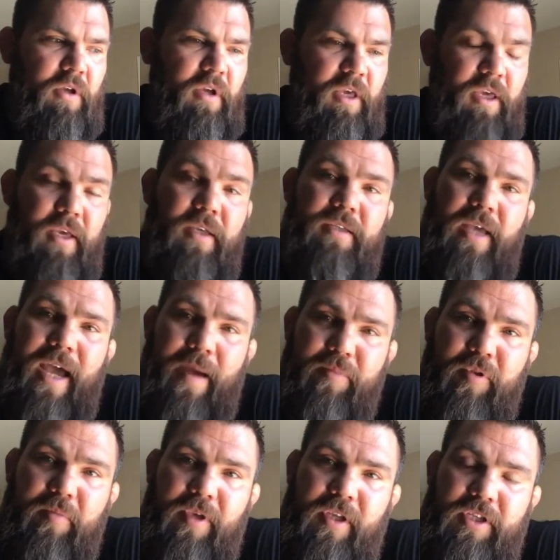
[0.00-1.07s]
He is apt
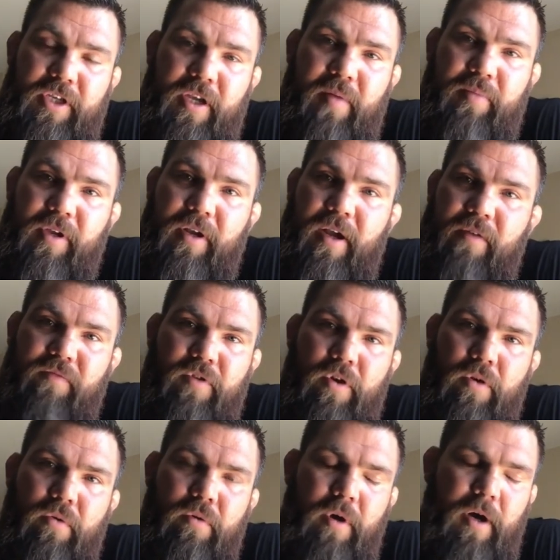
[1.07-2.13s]
to be a champion. I have
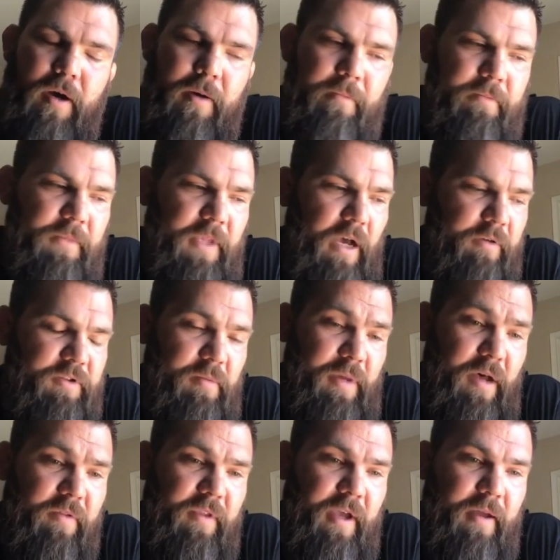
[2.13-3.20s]
no doubts
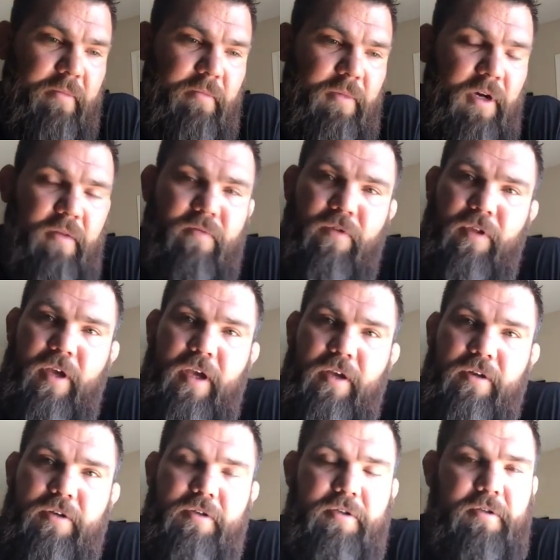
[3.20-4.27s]
about that. But for the
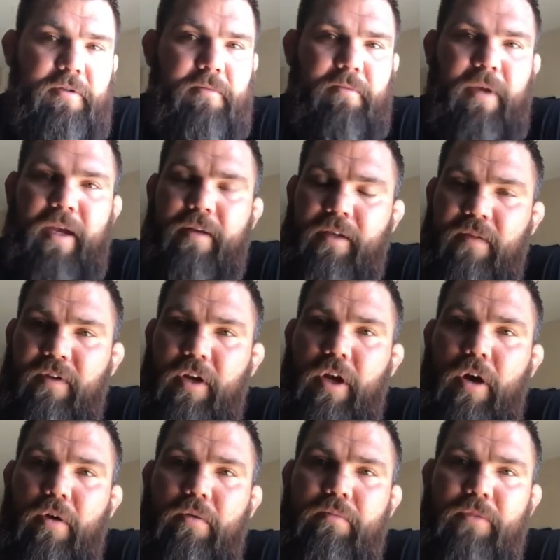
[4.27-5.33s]
haters, man, give it a
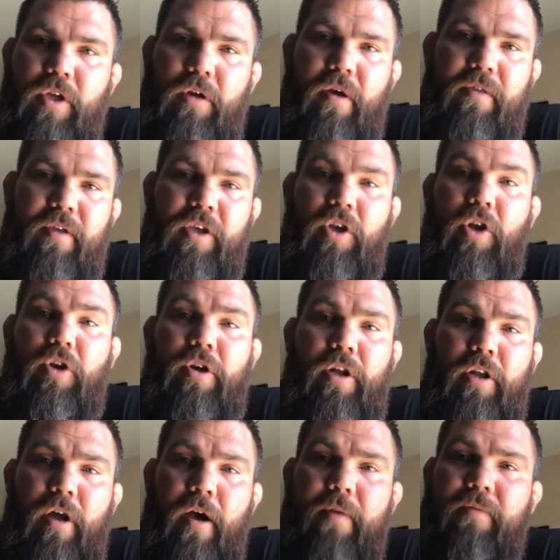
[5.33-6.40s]
go. I think you'll learn a
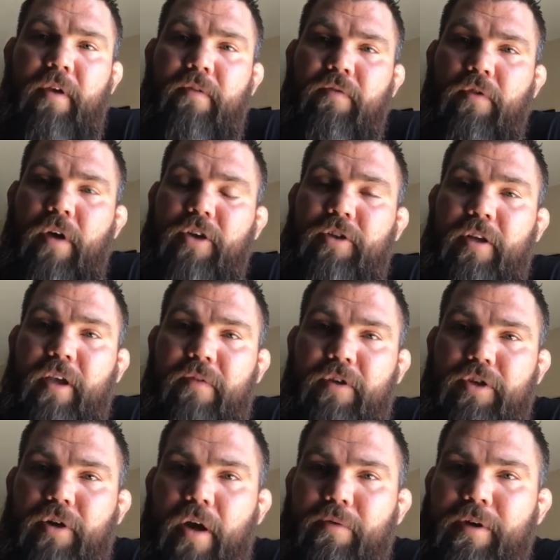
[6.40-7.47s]
lot if you actually give it a
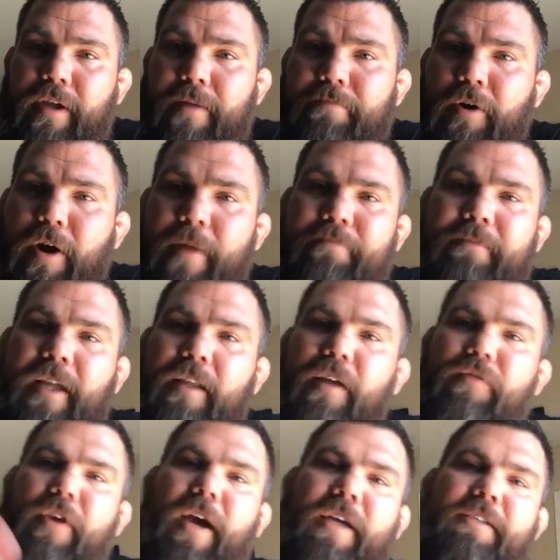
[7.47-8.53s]
try one day. All right? Love
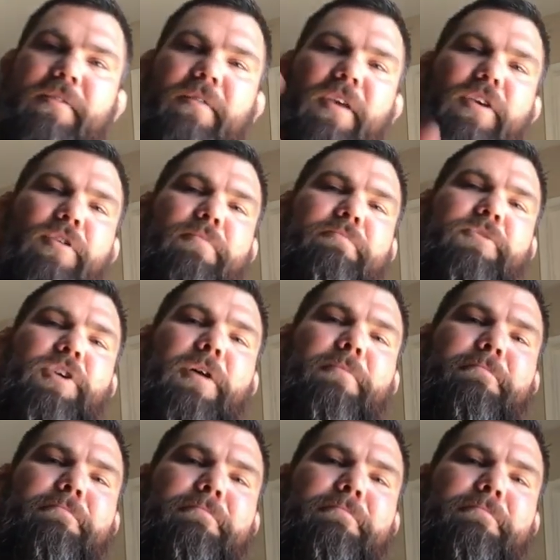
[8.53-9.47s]
you guys. Thank you. Ciao.